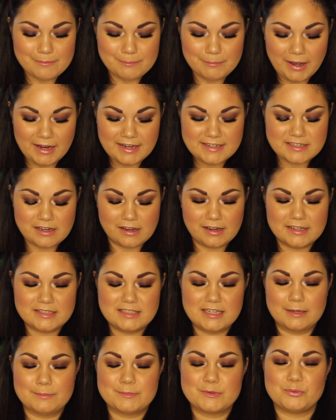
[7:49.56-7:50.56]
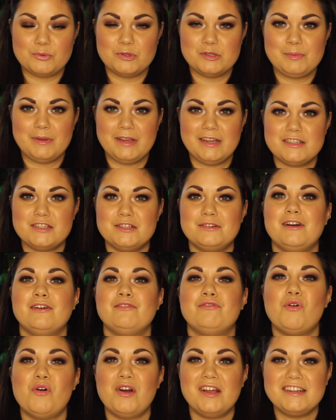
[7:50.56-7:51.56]
My diet tips would be to
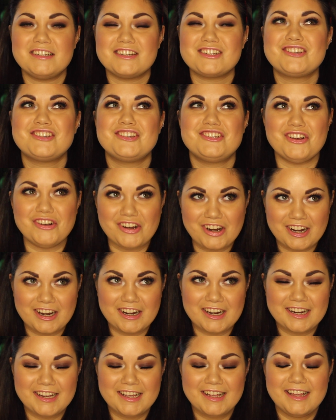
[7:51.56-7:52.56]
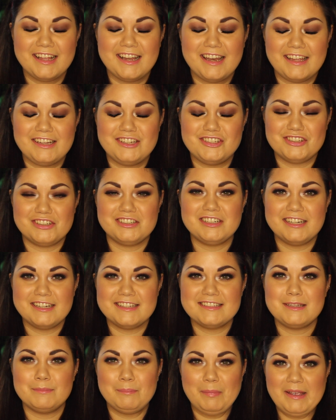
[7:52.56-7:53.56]
avoid sugar. Like sugar
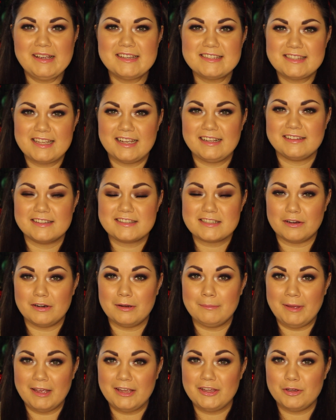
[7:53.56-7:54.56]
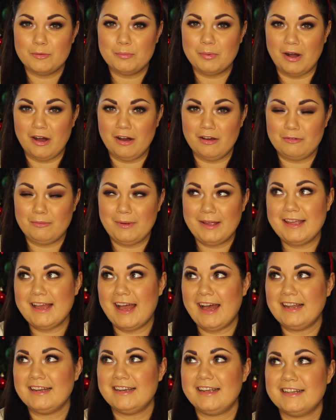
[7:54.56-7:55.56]
is the biggest thing that's gonna make you put on weight,
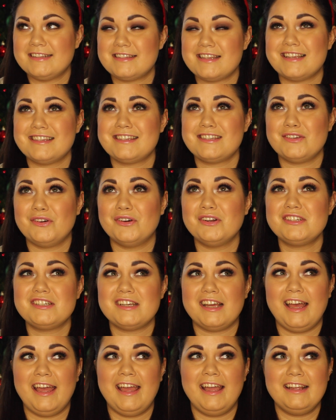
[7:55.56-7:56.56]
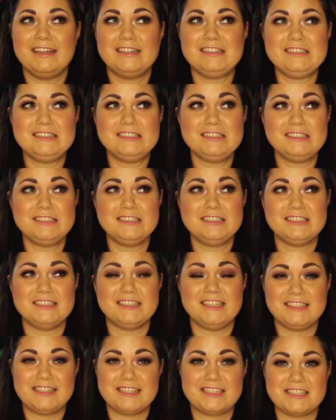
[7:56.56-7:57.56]
and it's such a,
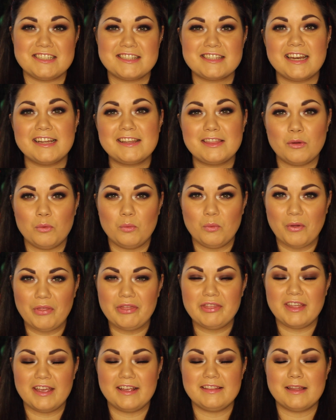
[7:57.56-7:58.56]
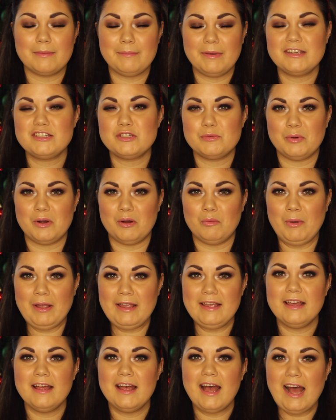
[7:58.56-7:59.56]
it's just like the one thing that makes you put on
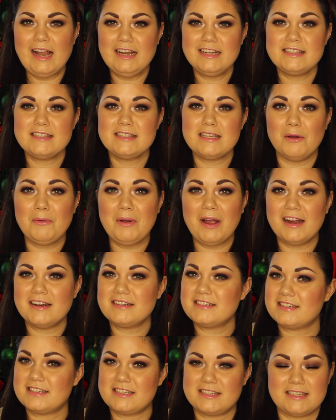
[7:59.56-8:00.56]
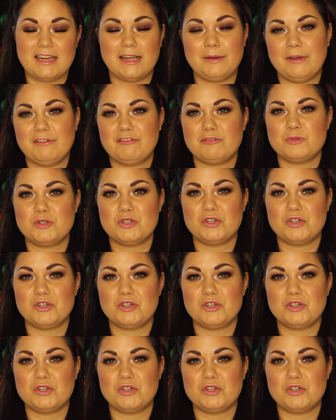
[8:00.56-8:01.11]
weight, and it's so hard to stay away from